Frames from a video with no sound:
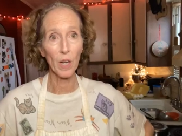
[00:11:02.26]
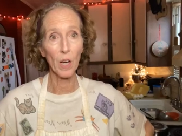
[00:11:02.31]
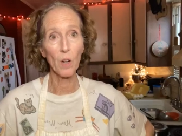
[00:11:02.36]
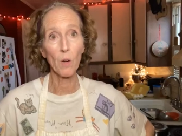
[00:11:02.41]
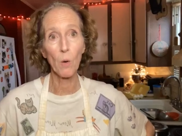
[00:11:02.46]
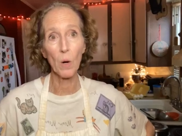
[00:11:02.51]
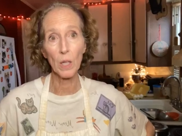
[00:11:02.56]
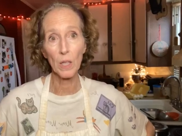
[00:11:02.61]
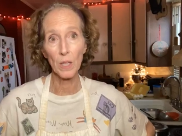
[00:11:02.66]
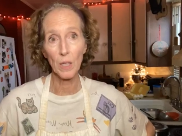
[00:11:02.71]
get
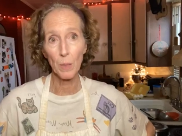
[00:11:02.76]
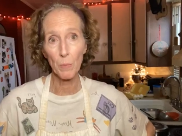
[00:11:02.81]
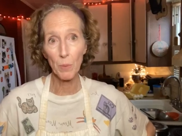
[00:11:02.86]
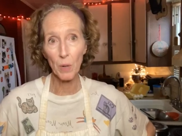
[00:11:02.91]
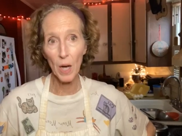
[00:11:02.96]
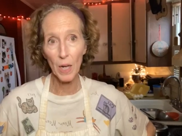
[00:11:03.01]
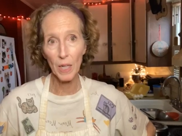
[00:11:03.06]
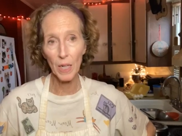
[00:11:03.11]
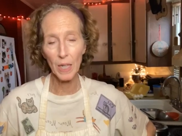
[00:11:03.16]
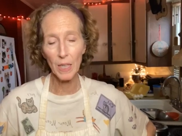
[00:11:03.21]
a
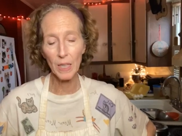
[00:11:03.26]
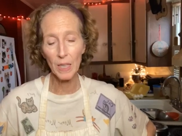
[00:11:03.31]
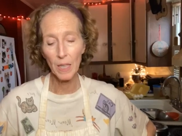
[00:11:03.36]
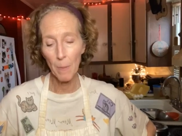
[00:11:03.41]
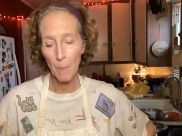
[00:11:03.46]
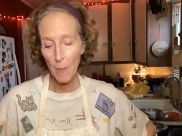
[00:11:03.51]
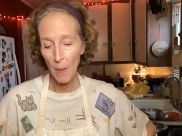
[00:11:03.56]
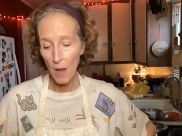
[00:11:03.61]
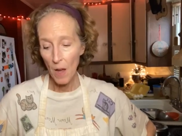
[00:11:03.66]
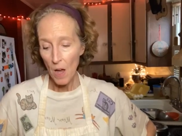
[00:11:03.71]
quality
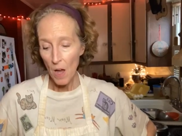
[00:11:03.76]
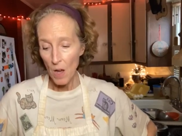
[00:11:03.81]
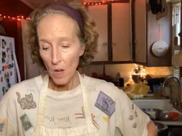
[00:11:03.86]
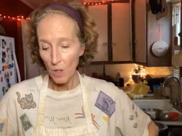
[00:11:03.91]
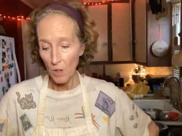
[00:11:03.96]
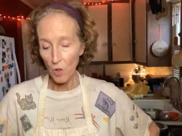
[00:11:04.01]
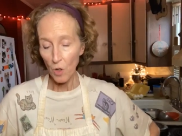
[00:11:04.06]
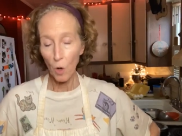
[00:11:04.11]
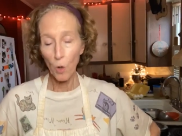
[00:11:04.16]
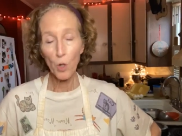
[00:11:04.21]
product.
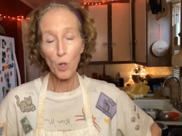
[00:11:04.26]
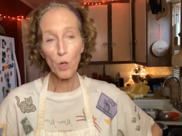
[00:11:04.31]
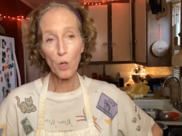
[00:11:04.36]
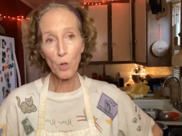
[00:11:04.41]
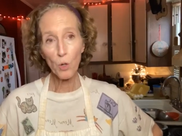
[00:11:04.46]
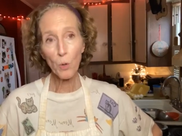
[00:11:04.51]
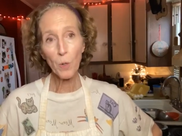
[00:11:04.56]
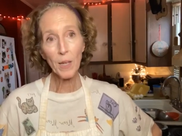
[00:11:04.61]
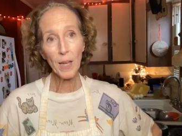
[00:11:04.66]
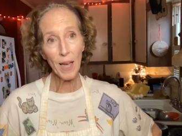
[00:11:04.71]
So
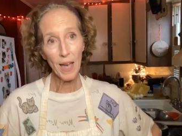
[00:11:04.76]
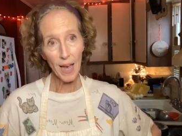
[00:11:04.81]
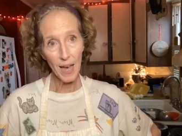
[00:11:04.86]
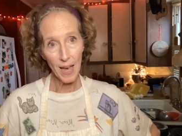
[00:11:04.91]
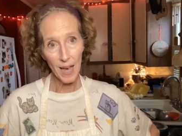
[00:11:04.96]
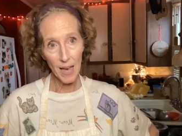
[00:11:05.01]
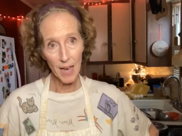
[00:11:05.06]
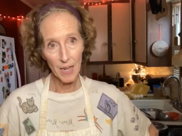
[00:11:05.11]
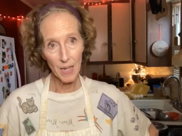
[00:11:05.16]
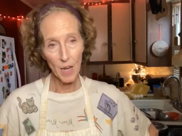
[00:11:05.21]
you
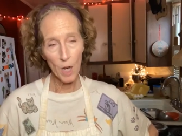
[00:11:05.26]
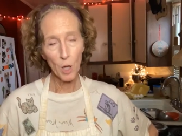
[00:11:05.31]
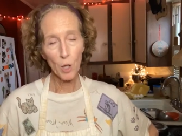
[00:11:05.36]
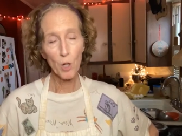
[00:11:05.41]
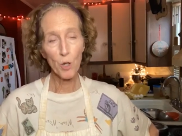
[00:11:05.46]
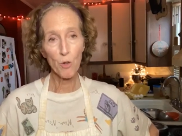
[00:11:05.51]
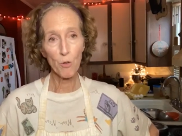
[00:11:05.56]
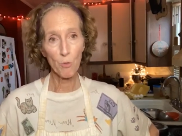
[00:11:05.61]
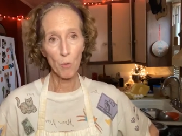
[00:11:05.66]
can